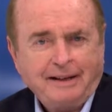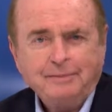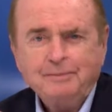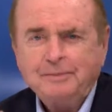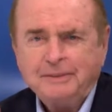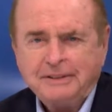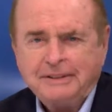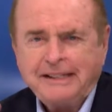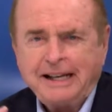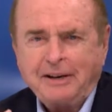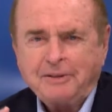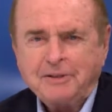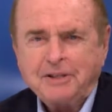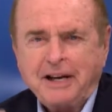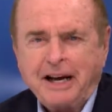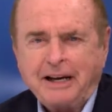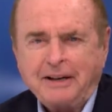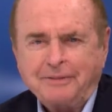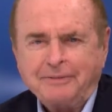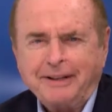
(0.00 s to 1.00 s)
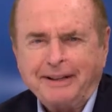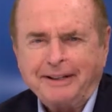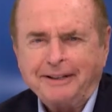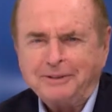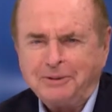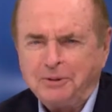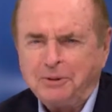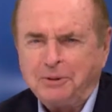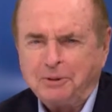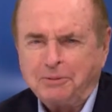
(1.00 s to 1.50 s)
It sounds kind of like a
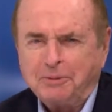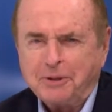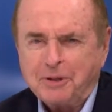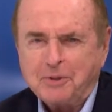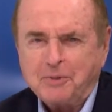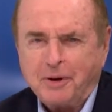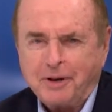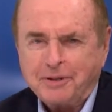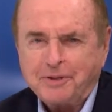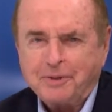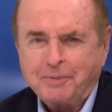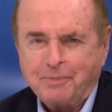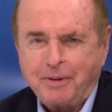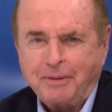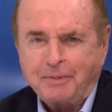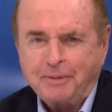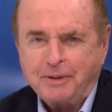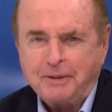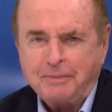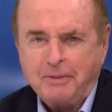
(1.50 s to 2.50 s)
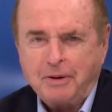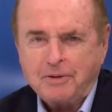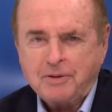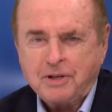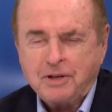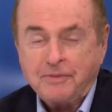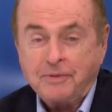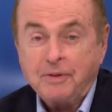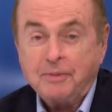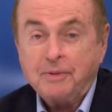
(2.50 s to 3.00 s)
ludicrous question, probably to
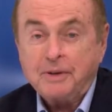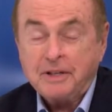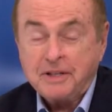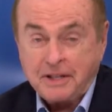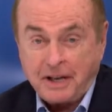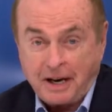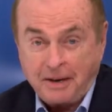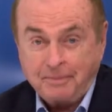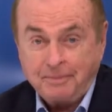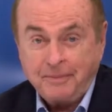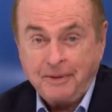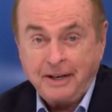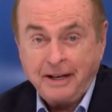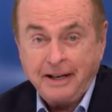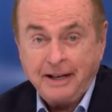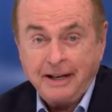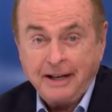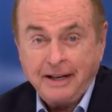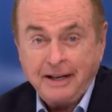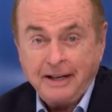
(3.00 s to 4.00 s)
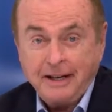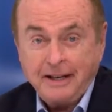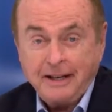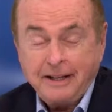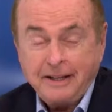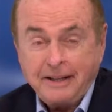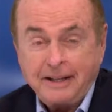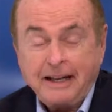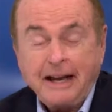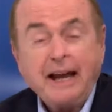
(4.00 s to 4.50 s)
most of you, but some,
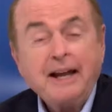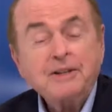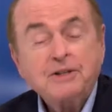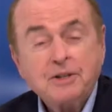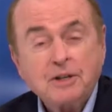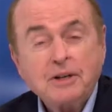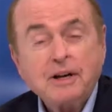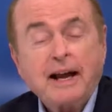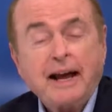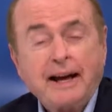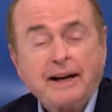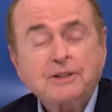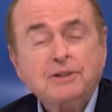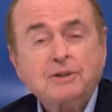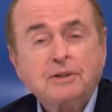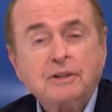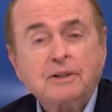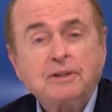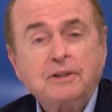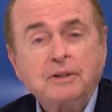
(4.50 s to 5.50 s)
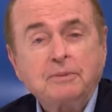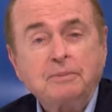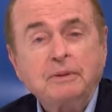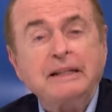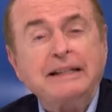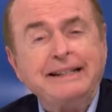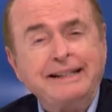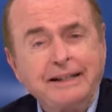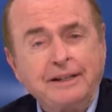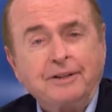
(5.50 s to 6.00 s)
the answer actually could be
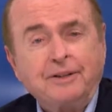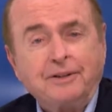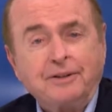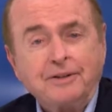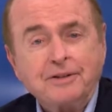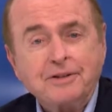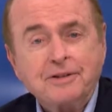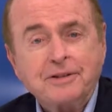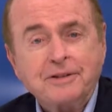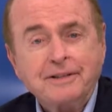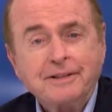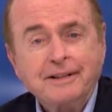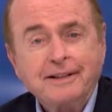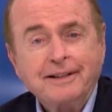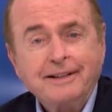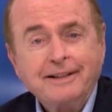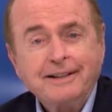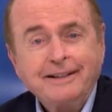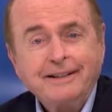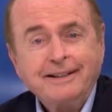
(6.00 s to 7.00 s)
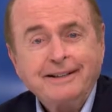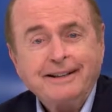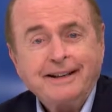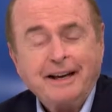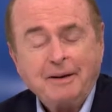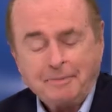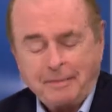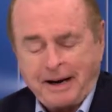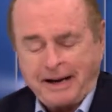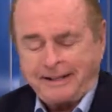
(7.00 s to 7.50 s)
years.
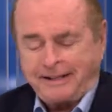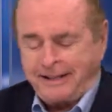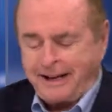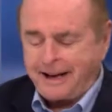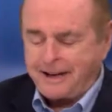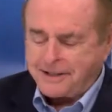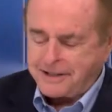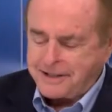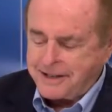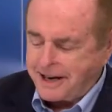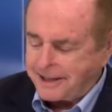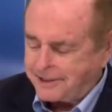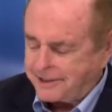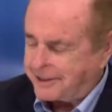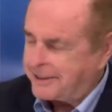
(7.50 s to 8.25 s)
And my guest, Dr.